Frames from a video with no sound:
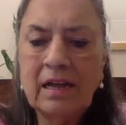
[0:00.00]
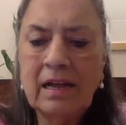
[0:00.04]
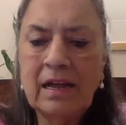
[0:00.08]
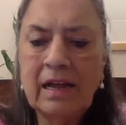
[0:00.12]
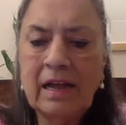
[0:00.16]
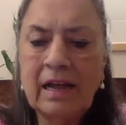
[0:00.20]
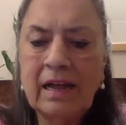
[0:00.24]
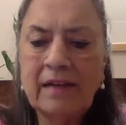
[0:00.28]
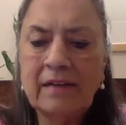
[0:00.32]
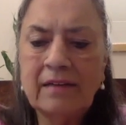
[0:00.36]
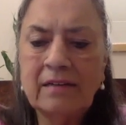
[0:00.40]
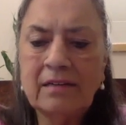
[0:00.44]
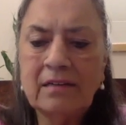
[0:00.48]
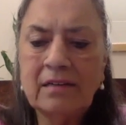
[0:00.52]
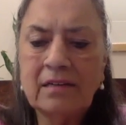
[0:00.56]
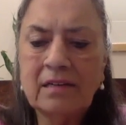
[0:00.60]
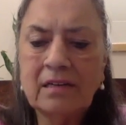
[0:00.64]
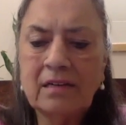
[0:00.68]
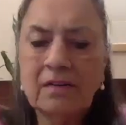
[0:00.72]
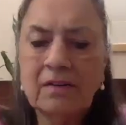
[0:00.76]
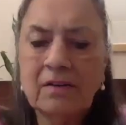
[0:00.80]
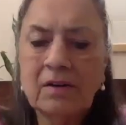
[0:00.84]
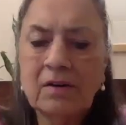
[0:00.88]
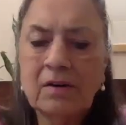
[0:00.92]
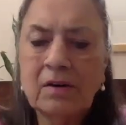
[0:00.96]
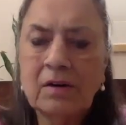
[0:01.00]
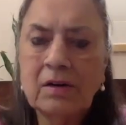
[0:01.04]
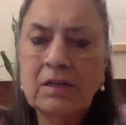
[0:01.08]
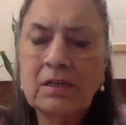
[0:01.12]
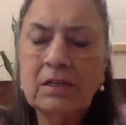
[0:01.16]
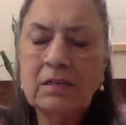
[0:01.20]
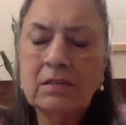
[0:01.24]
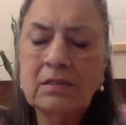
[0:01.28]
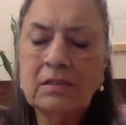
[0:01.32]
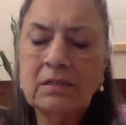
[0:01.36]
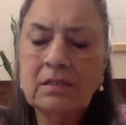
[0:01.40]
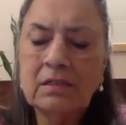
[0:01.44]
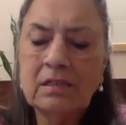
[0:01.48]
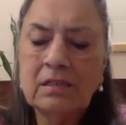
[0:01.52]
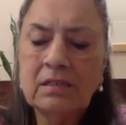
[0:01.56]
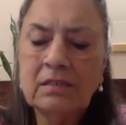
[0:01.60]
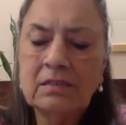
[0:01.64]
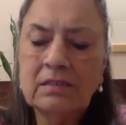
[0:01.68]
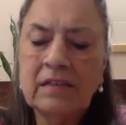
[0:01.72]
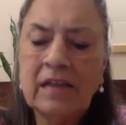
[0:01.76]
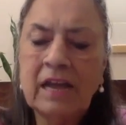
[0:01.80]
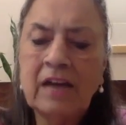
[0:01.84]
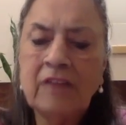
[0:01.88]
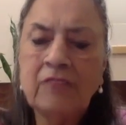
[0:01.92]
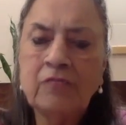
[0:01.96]
And
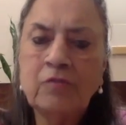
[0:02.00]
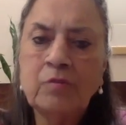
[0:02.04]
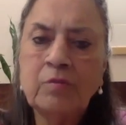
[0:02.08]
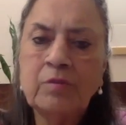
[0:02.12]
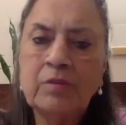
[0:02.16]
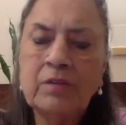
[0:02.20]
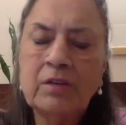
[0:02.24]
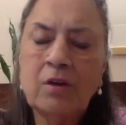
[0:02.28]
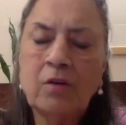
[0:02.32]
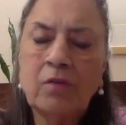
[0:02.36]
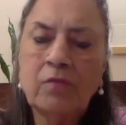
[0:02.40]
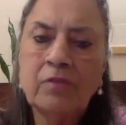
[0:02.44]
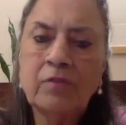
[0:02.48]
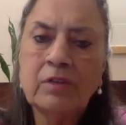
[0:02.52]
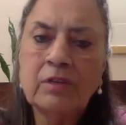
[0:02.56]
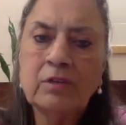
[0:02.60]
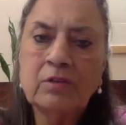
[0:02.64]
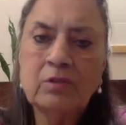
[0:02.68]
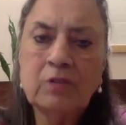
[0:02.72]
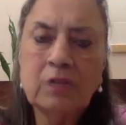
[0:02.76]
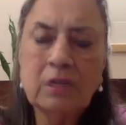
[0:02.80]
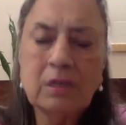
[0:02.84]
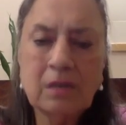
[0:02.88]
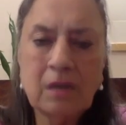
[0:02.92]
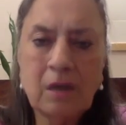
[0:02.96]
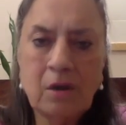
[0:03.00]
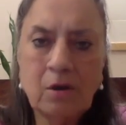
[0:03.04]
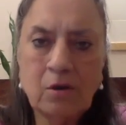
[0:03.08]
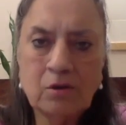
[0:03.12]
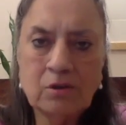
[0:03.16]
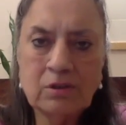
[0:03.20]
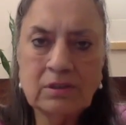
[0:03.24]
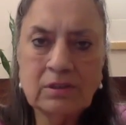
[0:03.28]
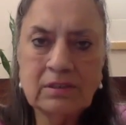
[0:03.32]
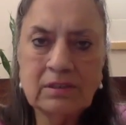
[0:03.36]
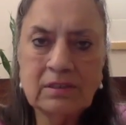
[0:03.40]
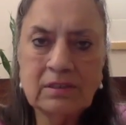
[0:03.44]
that would be offered to the cows.